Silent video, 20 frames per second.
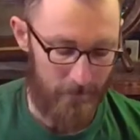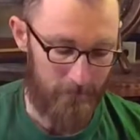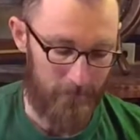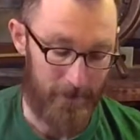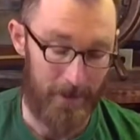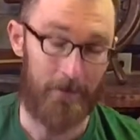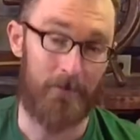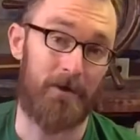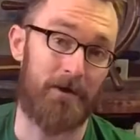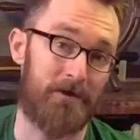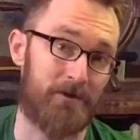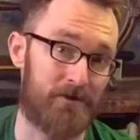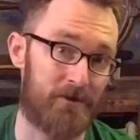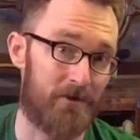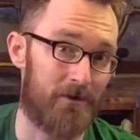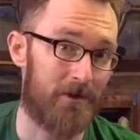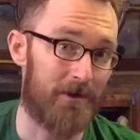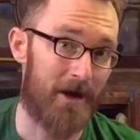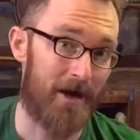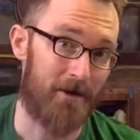But I want to show
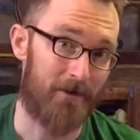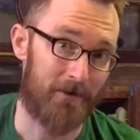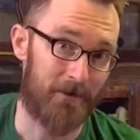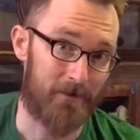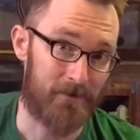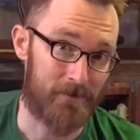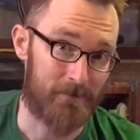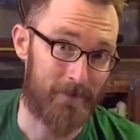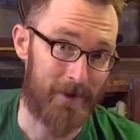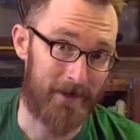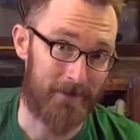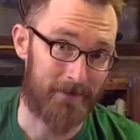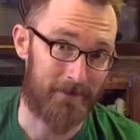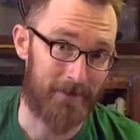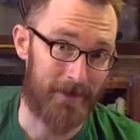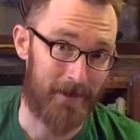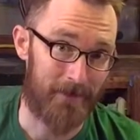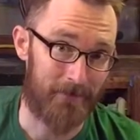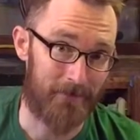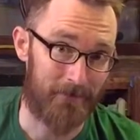you how it goes back
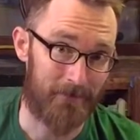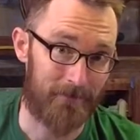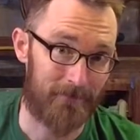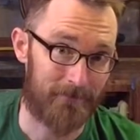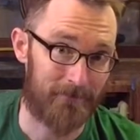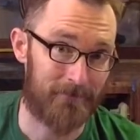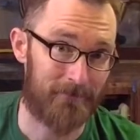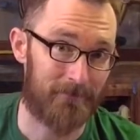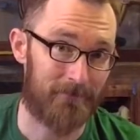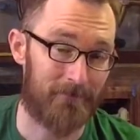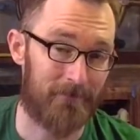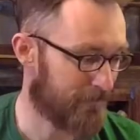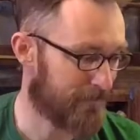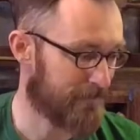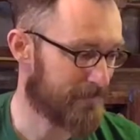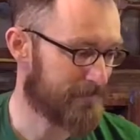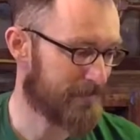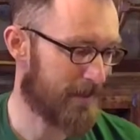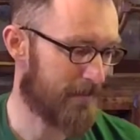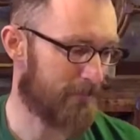together. Through
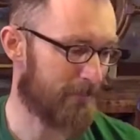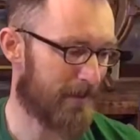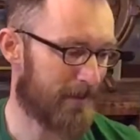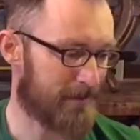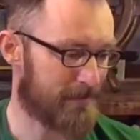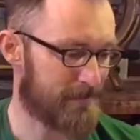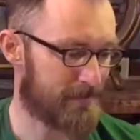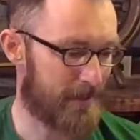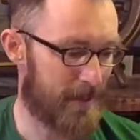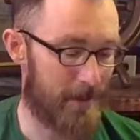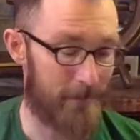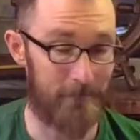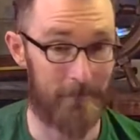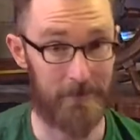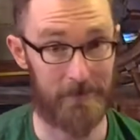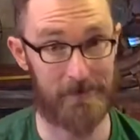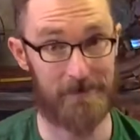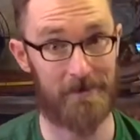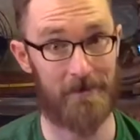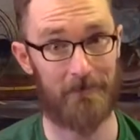it step by step.
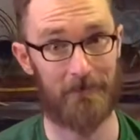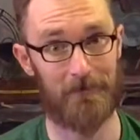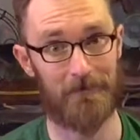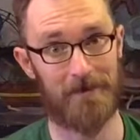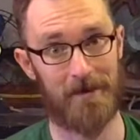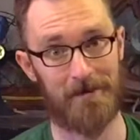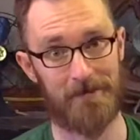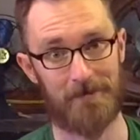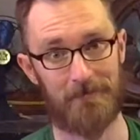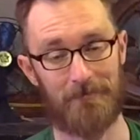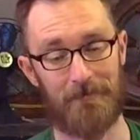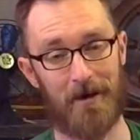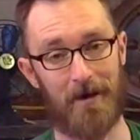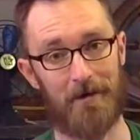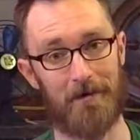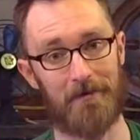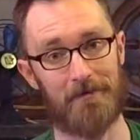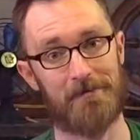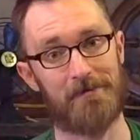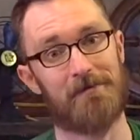There's several dozen
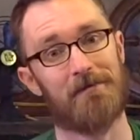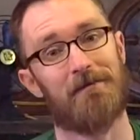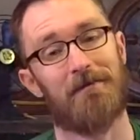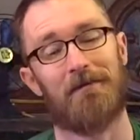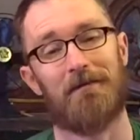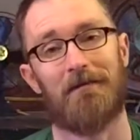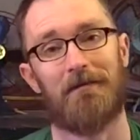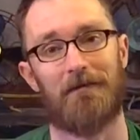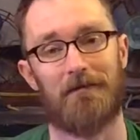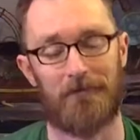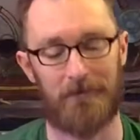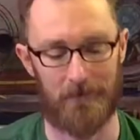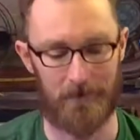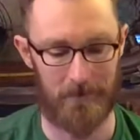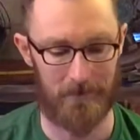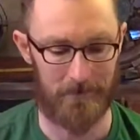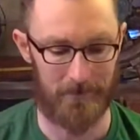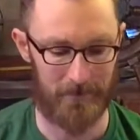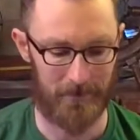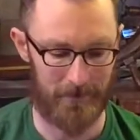parts,
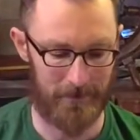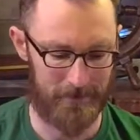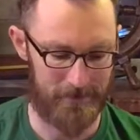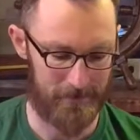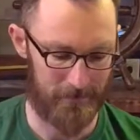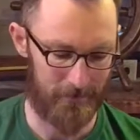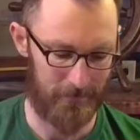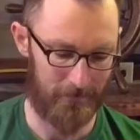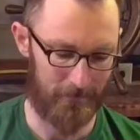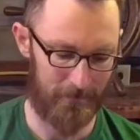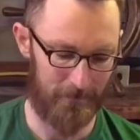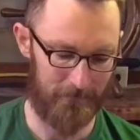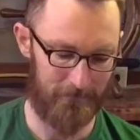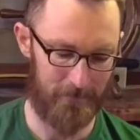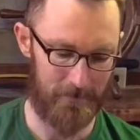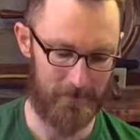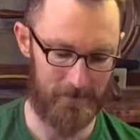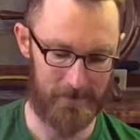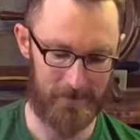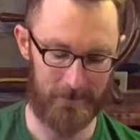so it gets a little
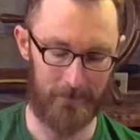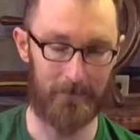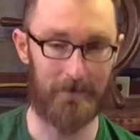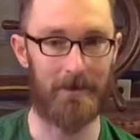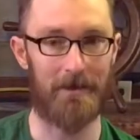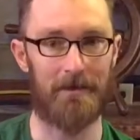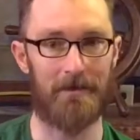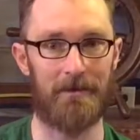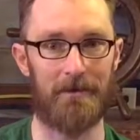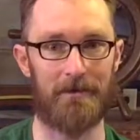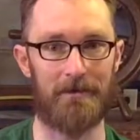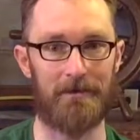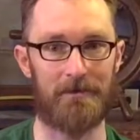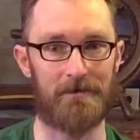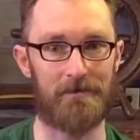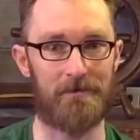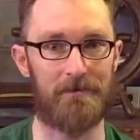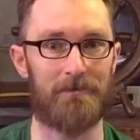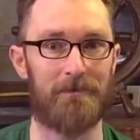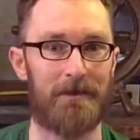confusing, but I think
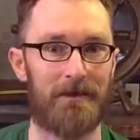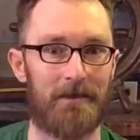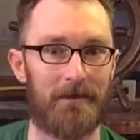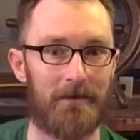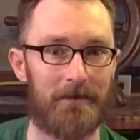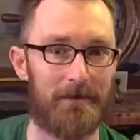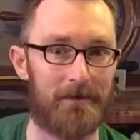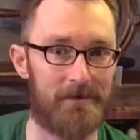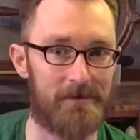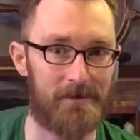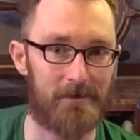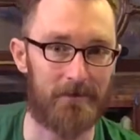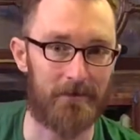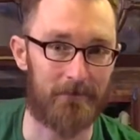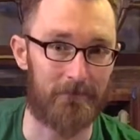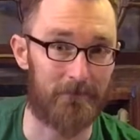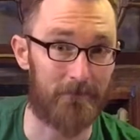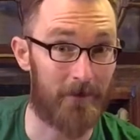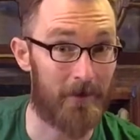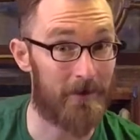this will make it
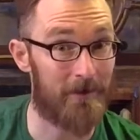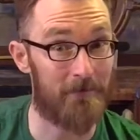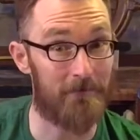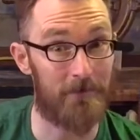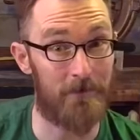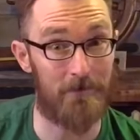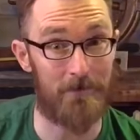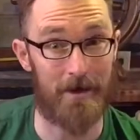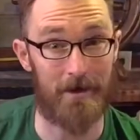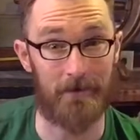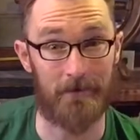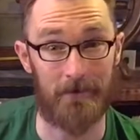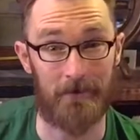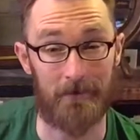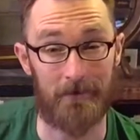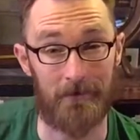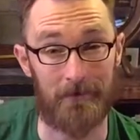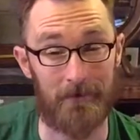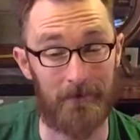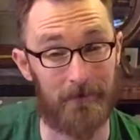easier for any of you out
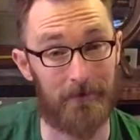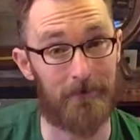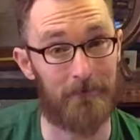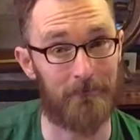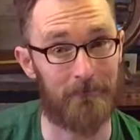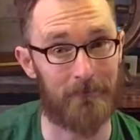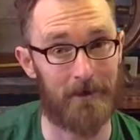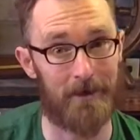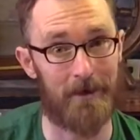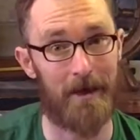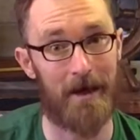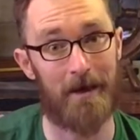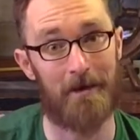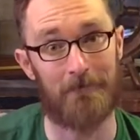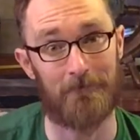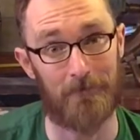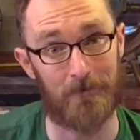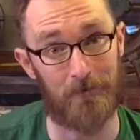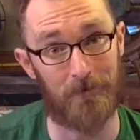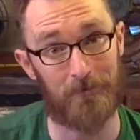there that might
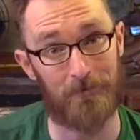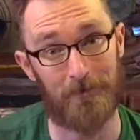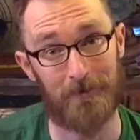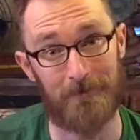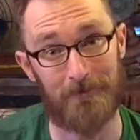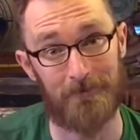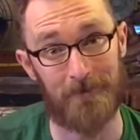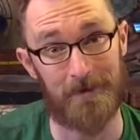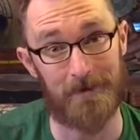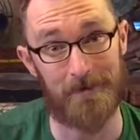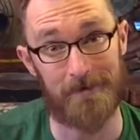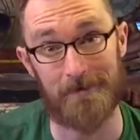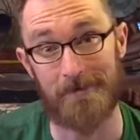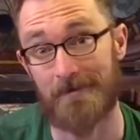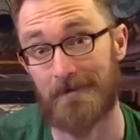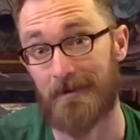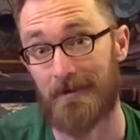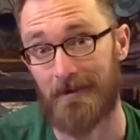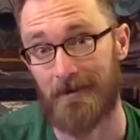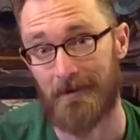have an old one of
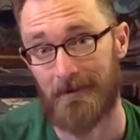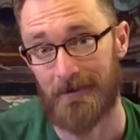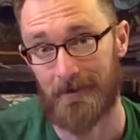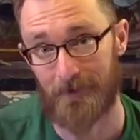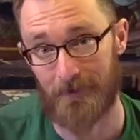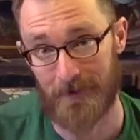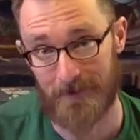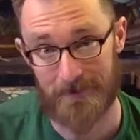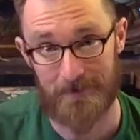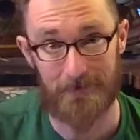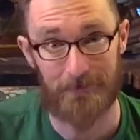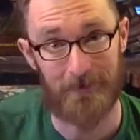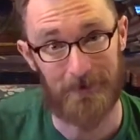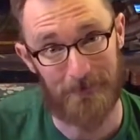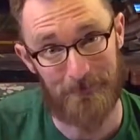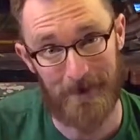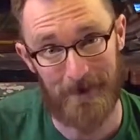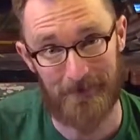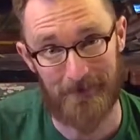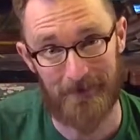these that wants to put
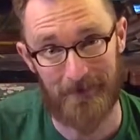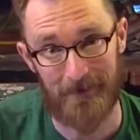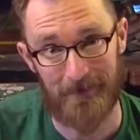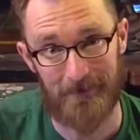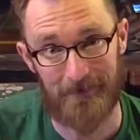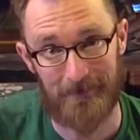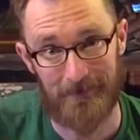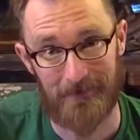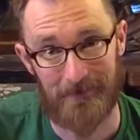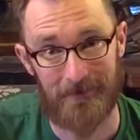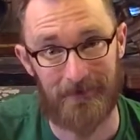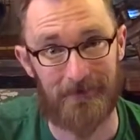it back together.